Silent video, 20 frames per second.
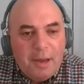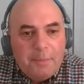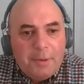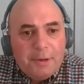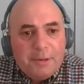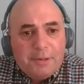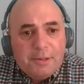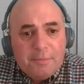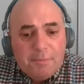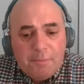
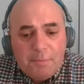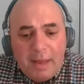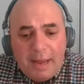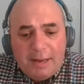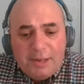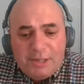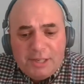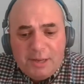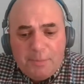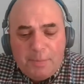about
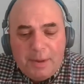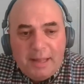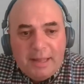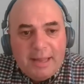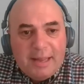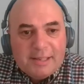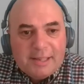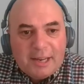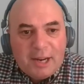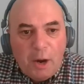NG
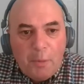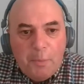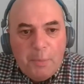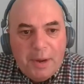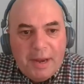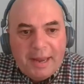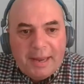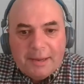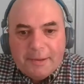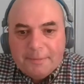Bailey as a
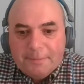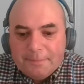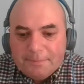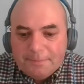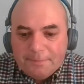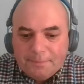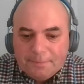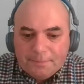company?